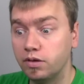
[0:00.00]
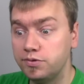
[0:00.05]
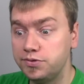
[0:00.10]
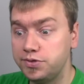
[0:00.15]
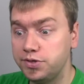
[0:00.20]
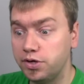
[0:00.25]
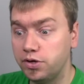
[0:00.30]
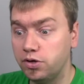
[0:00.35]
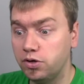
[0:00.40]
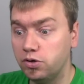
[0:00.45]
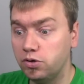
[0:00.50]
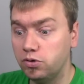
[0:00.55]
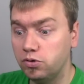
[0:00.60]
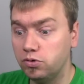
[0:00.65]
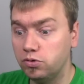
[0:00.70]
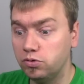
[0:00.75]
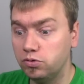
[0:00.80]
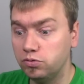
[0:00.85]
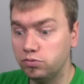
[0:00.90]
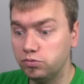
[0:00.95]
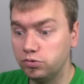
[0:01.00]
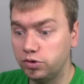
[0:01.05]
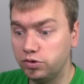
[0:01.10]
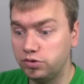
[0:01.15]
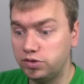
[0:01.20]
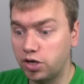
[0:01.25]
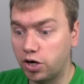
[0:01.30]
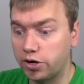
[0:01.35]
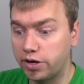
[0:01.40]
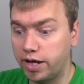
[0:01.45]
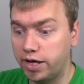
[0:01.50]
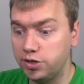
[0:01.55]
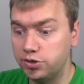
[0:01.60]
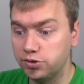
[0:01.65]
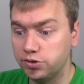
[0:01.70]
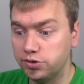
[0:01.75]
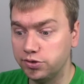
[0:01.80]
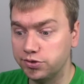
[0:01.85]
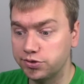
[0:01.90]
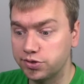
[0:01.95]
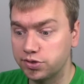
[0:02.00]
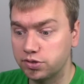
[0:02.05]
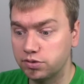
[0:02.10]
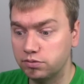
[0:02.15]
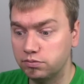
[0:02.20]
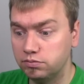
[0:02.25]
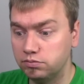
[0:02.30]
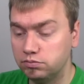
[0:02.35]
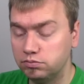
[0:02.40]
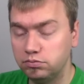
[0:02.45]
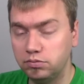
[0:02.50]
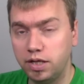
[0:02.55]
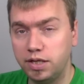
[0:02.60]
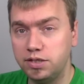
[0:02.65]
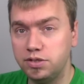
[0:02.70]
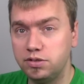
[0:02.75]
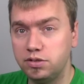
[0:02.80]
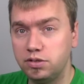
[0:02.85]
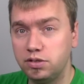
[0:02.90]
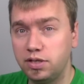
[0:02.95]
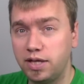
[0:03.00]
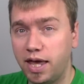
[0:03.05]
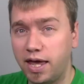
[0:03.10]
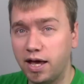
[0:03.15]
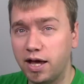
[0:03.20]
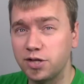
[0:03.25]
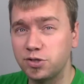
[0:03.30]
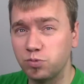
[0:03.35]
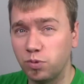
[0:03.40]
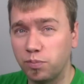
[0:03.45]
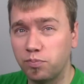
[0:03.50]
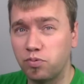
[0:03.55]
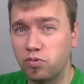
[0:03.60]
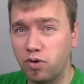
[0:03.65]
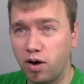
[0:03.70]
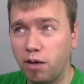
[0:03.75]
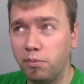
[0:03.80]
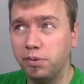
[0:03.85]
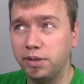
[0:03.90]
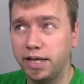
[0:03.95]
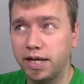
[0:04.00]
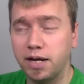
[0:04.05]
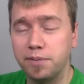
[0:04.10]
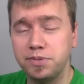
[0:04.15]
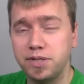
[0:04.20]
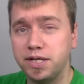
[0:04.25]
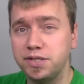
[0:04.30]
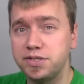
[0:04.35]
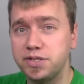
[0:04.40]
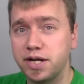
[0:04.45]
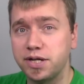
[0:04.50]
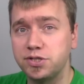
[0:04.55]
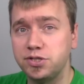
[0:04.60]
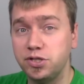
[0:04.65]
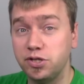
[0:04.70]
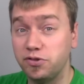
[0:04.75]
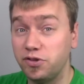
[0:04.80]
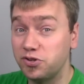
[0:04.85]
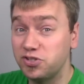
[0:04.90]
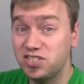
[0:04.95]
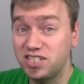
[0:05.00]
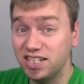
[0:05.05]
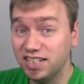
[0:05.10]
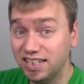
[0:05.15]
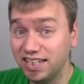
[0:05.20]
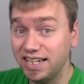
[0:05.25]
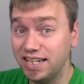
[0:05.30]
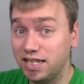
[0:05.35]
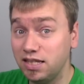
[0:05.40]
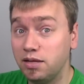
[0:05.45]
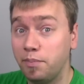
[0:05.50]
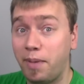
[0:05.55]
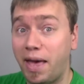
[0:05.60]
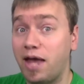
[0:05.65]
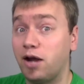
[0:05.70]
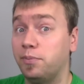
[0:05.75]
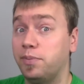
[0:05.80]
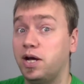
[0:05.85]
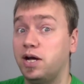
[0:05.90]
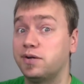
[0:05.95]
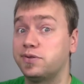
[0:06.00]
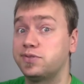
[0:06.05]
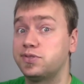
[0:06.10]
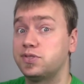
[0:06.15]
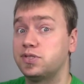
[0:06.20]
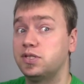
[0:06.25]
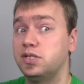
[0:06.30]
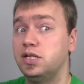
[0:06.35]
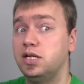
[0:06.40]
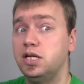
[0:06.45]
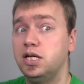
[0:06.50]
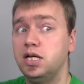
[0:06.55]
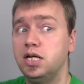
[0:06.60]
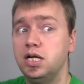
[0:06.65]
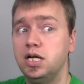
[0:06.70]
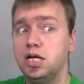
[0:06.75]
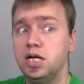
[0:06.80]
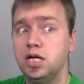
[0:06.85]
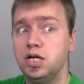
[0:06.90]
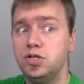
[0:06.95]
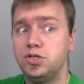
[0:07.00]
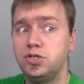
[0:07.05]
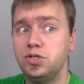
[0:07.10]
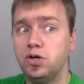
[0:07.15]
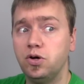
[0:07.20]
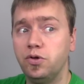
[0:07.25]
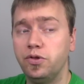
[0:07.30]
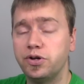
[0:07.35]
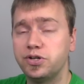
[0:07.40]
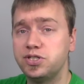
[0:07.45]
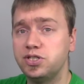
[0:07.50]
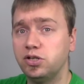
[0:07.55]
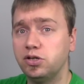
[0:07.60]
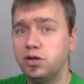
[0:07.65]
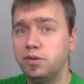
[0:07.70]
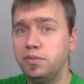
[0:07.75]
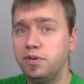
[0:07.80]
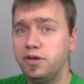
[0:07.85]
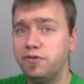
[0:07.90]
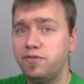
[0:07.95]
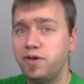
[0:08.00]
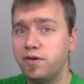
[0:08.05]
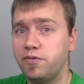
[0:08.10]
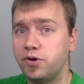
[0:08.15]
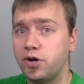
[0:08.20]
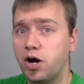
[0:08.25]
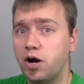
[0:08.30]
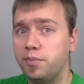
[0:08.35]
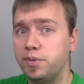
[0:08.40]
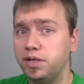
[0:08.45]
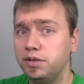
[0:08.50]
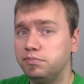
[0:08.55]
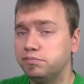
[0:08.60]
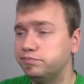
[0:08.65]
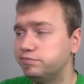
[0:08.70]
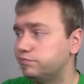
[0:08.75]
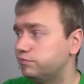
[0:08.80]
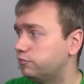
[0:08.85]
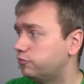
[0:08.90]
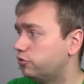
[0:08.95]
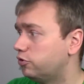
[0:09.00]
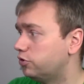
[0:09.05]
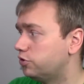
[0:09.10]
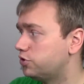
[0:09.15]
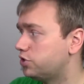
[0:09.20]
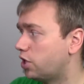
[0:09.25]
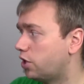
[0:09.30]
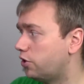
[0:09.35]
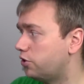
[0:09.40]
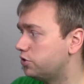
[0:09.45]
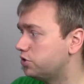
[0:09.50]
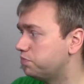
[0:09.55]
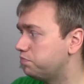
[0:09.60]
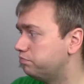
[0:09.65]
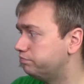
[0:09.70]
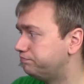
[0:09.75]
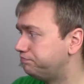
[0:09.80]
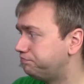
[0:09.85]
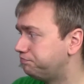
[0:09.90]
So Dark Angels and Chaos will probably get updates next year. They're still in the battle box. So they're still going to be a favorite army for starters.